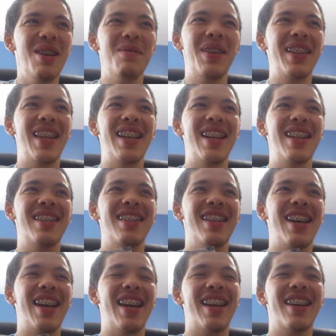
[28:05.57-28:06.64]
But then it's
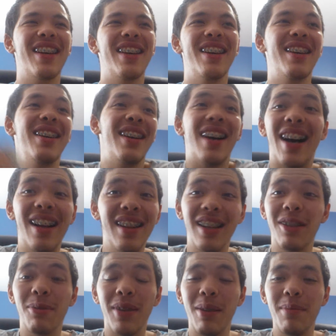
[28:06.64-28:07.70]
like,
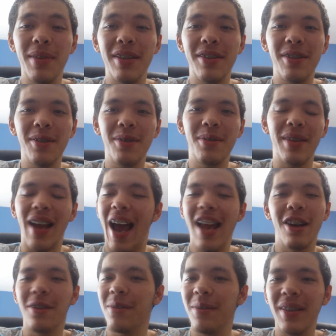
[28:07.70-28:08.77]
that's what I'm into, and I
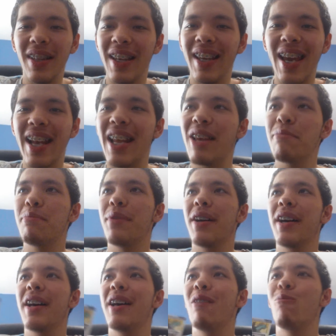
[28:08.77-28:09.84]
don't really get it,
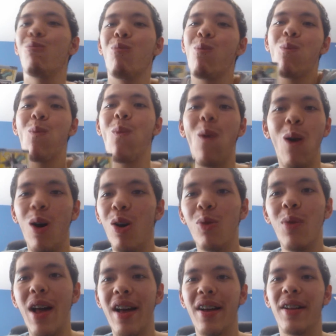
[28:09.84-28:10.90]
but oh
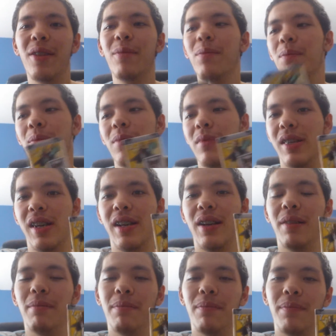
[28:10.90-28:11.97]
well.
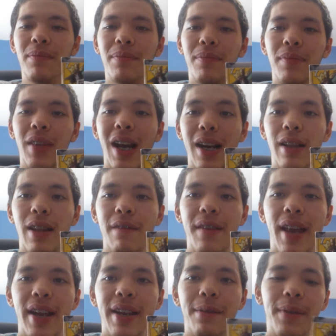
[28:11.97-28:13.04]
Gotta love
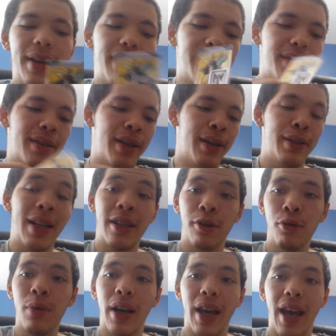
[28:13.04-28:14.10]
it anyways, because that's
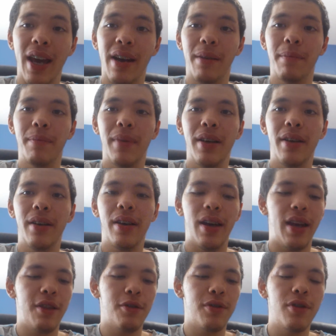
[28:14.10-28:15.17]
who I am,
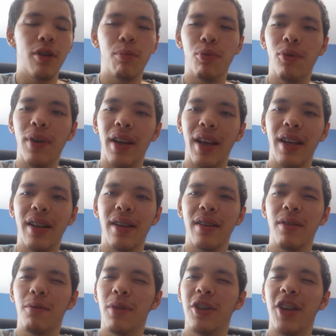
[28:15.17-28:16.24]
and there's no point
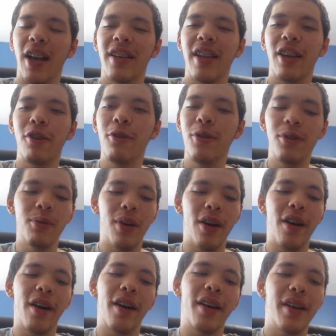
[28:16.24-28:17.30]
in rejecting who you
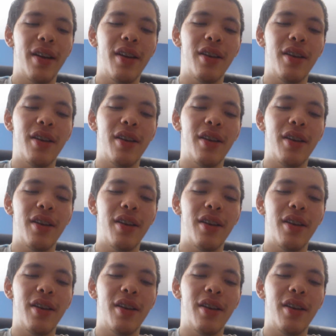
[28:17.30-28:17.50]
are.